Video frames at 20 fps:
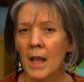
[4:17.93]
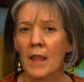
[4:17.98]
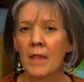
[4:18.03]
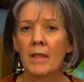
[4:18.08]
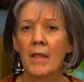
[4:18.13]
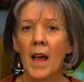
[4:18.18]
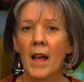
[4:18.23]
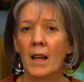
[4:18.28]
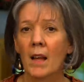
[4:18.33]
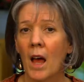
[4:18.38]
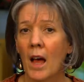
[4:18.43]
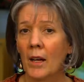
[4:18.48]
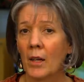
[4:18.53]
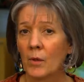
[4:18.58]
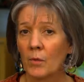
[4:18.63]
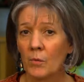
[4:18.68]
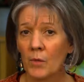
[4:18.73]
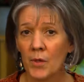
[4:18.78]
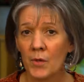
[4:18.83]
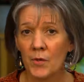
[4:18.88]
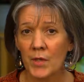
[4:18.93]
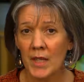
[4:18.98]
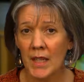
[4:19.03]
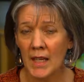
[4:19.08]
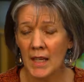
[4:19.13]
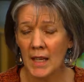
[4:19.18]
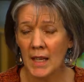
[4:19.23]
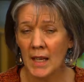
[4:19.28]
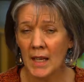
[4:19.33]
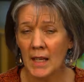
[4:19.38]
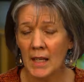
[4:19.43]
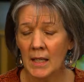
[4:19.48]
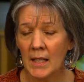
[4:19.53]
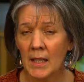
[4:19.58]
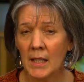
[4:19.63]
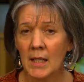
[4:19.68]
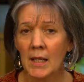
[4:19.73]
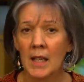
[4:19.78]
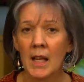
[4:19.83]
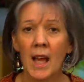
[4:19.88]
they like a routine,
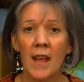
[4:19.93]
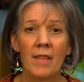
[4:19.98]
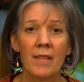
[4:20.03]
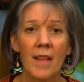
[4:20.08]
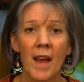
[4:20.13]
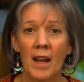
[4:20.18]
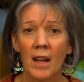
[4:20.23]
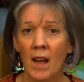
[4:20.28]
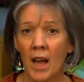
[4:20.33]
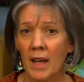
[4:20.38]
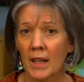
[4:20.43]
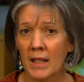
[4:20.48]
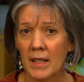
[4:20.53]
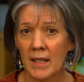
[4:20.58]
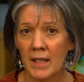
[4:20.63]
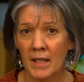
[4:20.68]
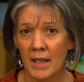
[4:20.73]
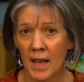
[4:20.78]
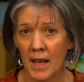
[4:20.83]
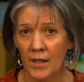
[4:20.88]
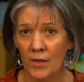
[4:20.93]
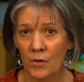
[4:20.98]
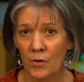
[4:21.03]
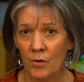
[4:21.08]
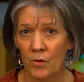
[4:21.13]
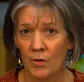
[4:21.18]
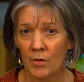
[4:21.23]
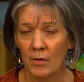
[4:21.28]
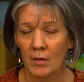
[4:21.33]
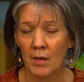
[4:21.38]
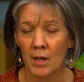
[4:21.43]
they like a schedule.